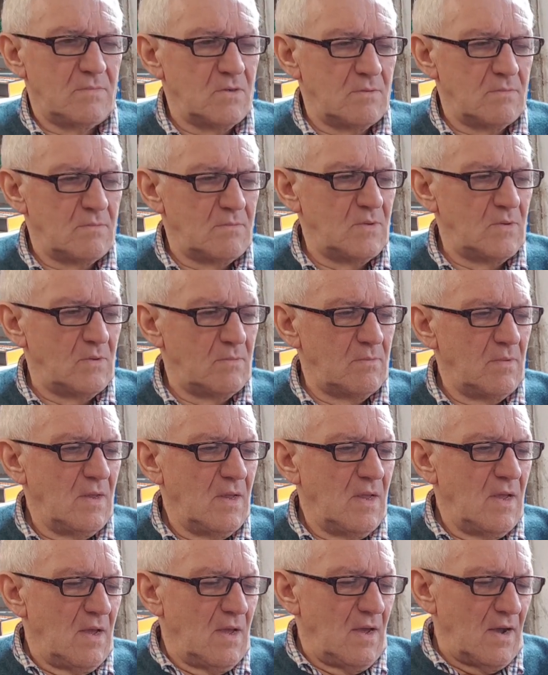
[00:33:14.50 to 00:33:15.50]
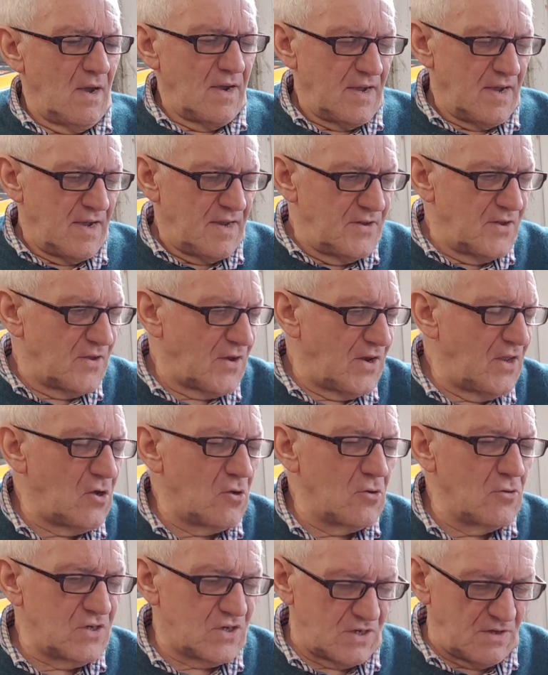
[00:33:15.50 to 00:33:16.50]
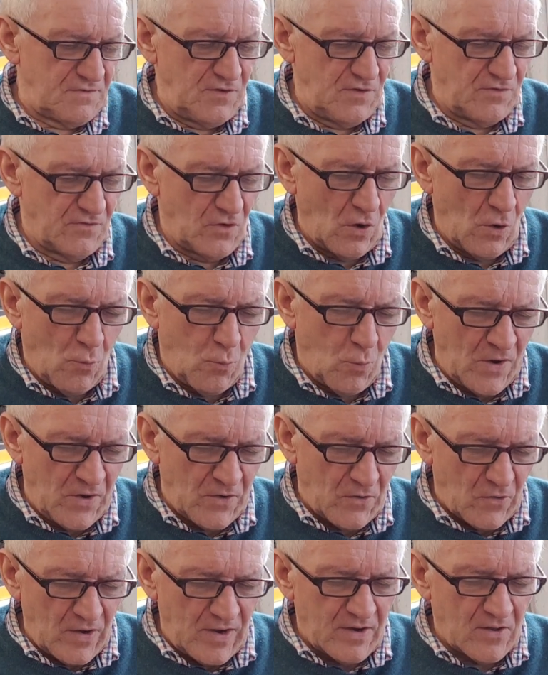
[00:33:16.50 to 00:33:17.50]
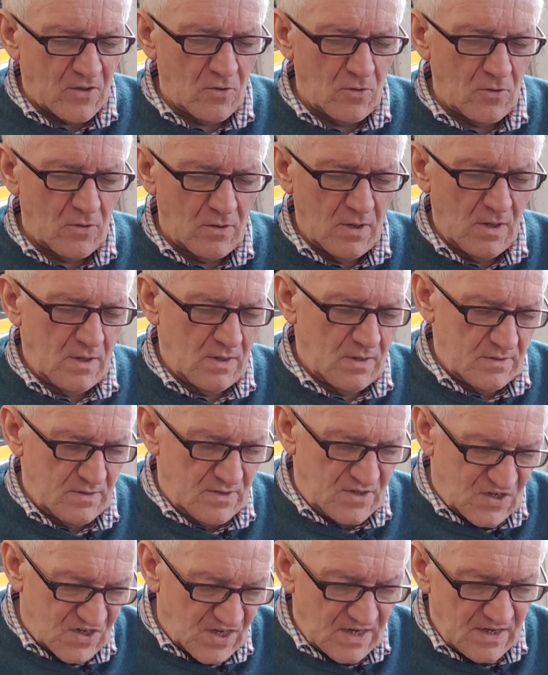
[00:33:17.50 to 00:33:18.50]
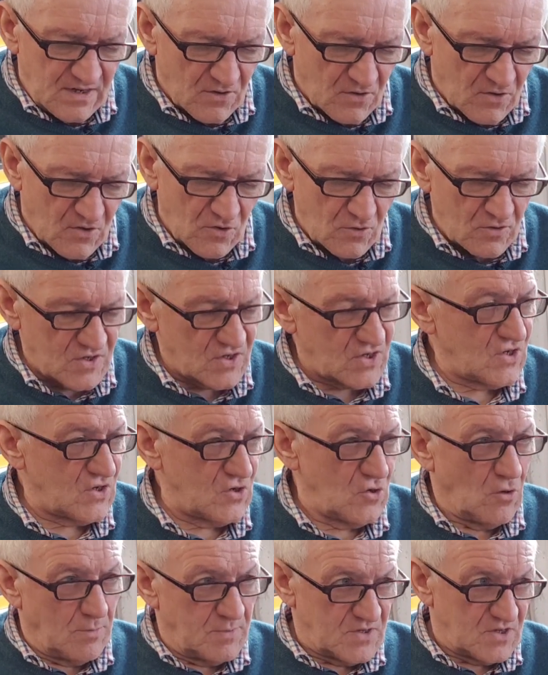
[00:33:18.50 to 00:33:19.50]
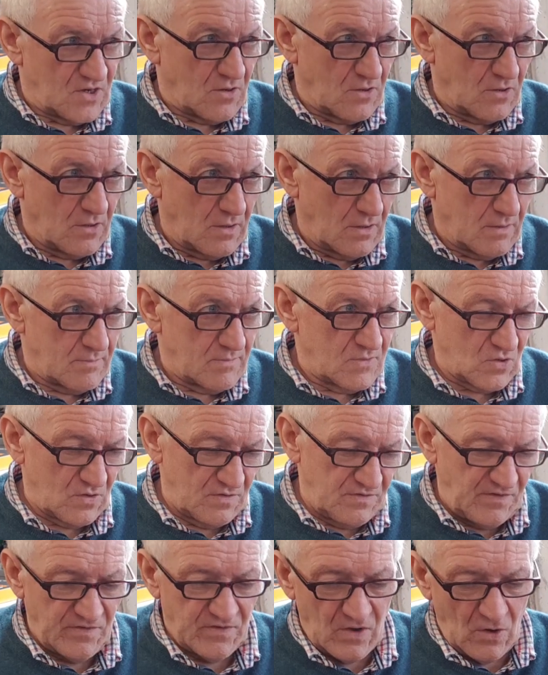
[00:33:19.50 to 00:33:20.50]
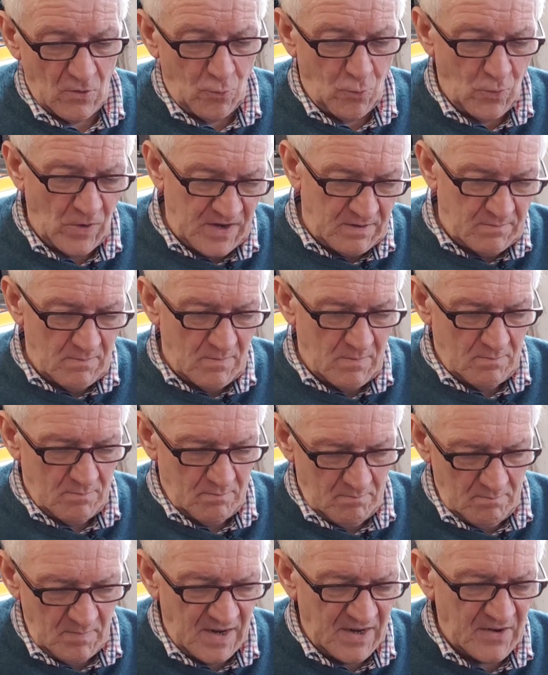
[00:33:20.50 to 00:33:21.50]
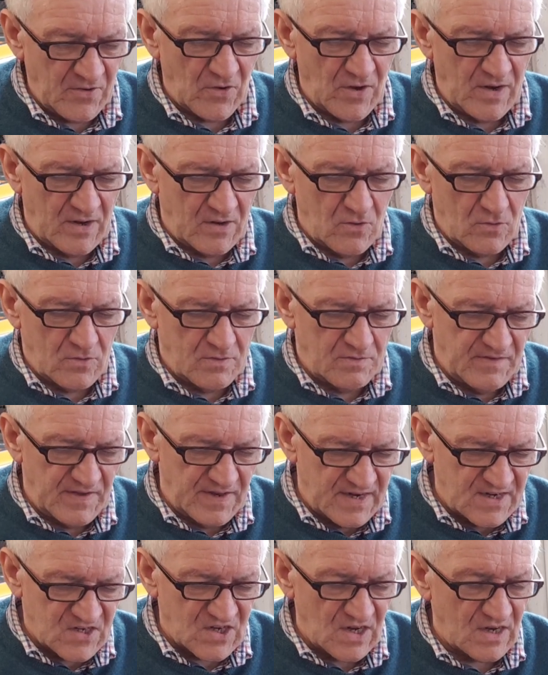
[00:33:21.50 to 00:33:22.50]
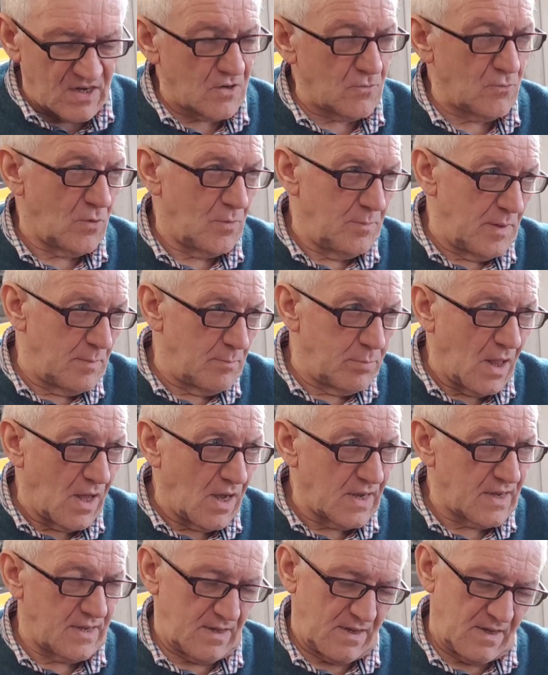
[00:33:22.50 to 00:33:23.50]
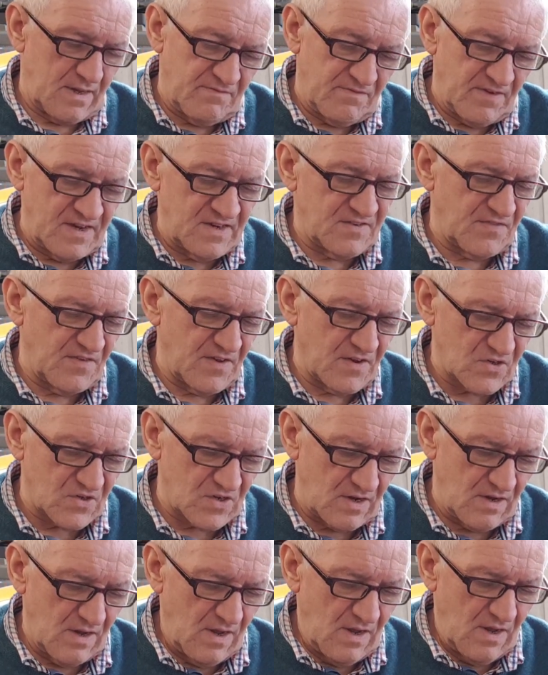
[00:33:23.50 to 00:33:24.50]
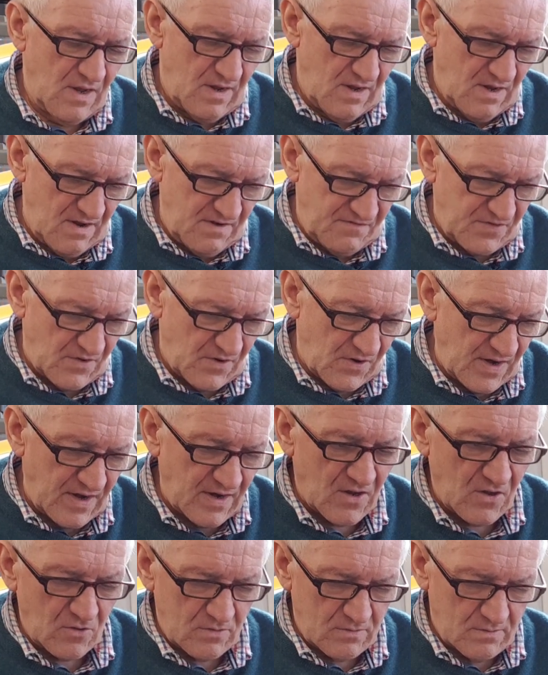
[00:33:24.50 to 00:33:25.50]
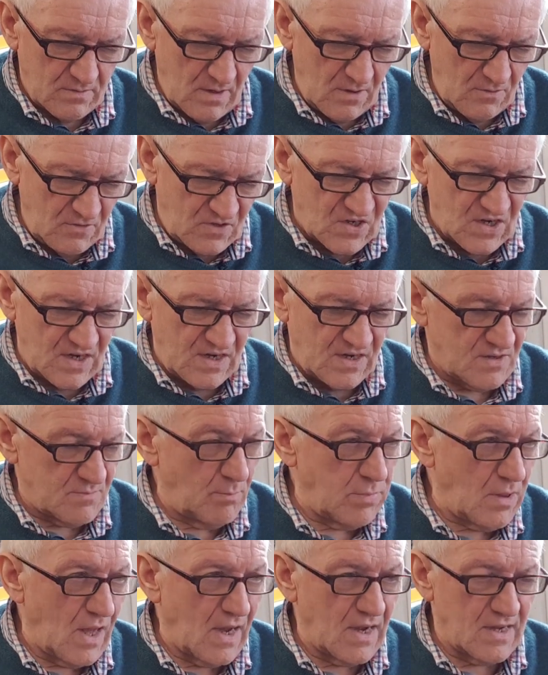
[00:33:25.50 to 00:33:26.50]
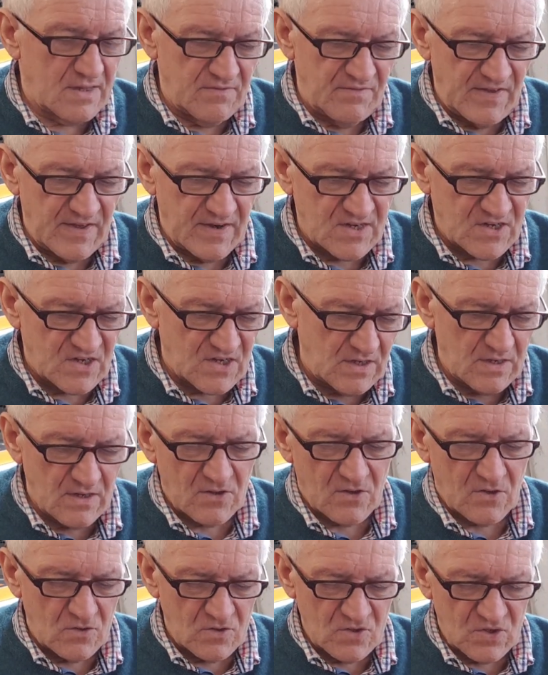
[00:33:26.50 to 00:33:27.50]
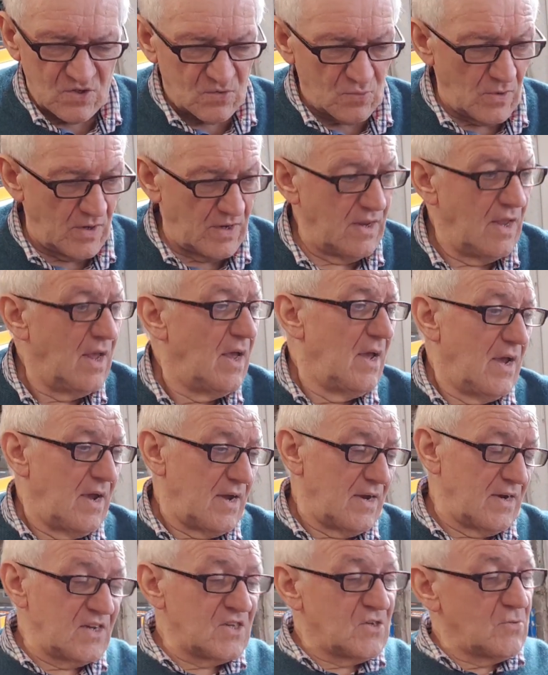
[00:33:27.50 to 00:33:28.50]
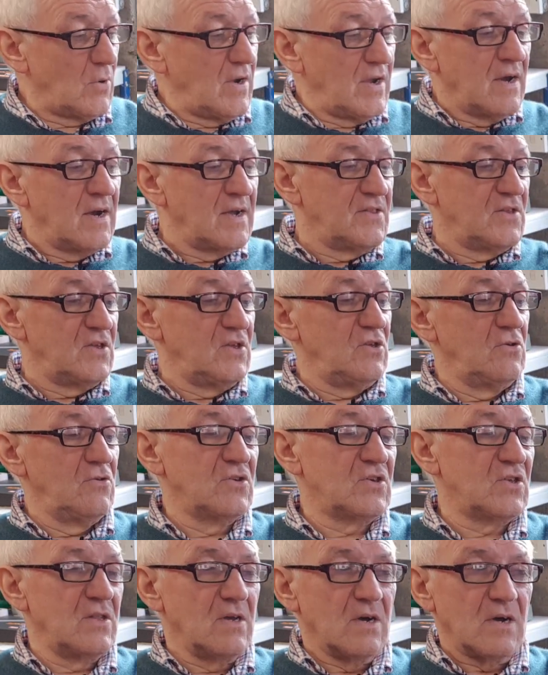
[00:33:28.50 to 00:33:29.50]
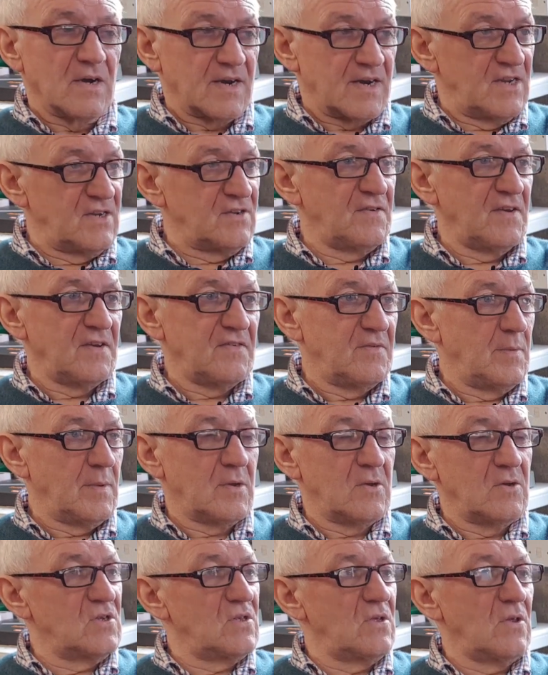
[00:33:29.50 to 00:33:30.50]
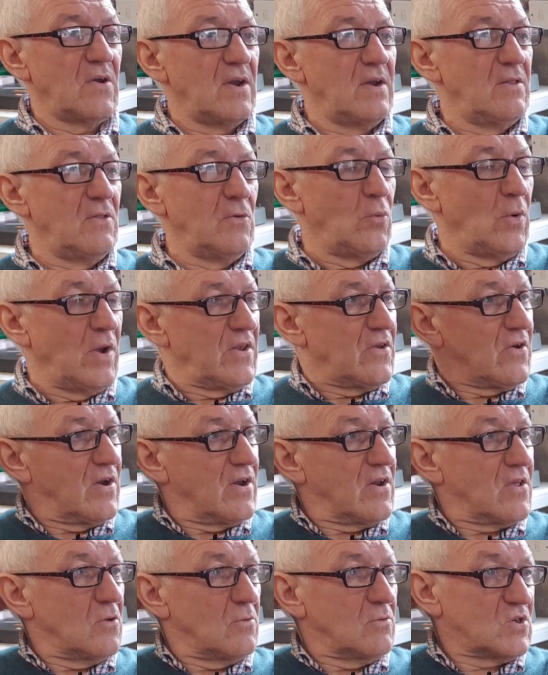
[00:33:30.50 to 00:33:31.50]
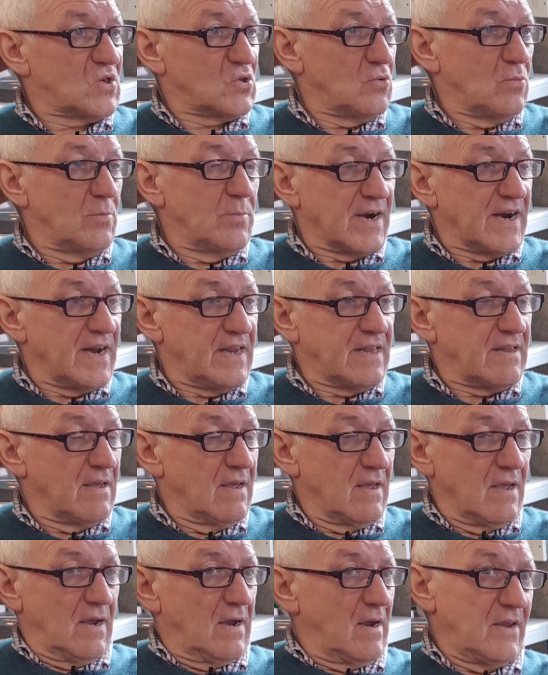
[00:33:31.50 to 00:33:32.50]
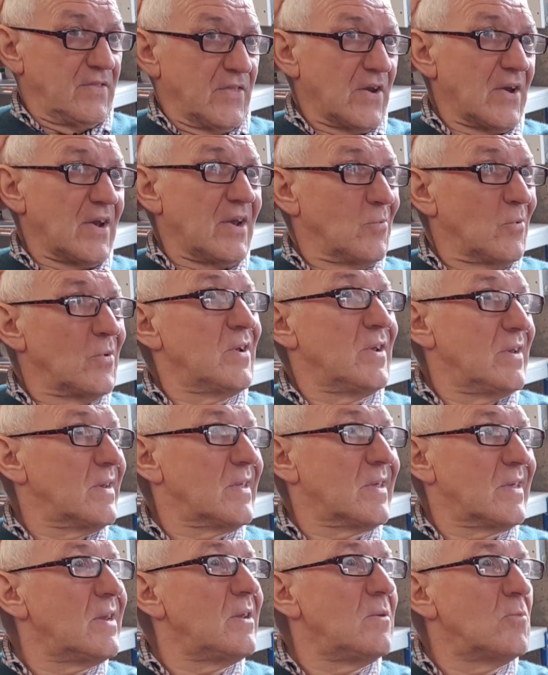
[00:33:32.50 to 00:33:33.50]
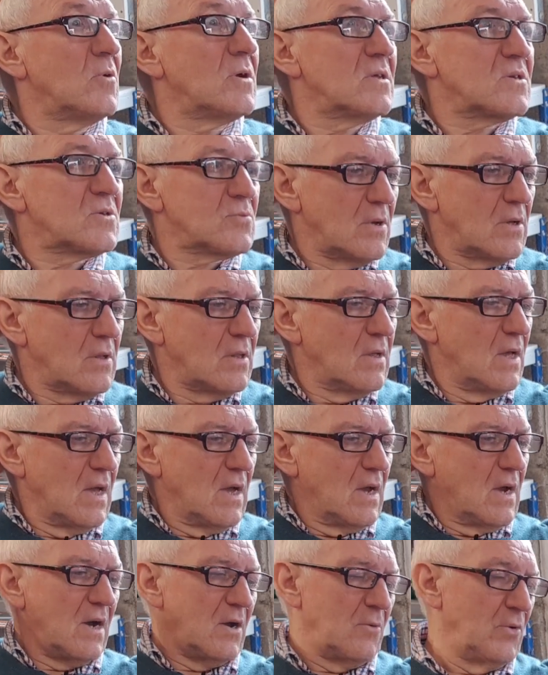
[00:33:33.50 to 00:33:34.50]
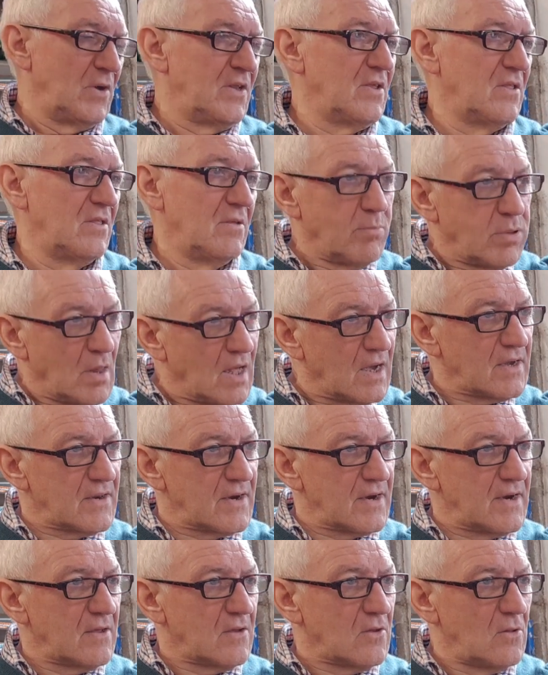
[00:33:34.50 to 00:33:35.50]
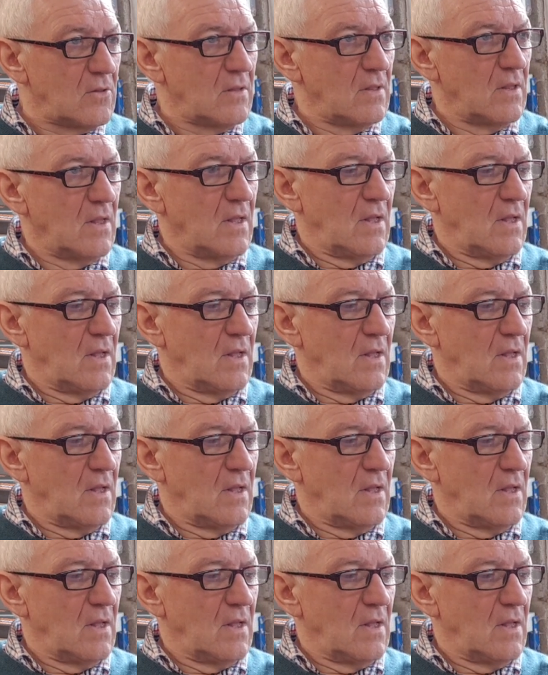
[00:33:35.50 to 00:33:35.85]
No. And the Ricos, if you've got a white reticle, the centre cross is the opposite colour. So if you've got a white main reticle, the very centre will be black, and vice versa. If the reticle outside is black, the very centre cross is white. And that's what I had to use in the RH50 because the white reticle is so bright, and the red one and the green one as well. I went to the black reticle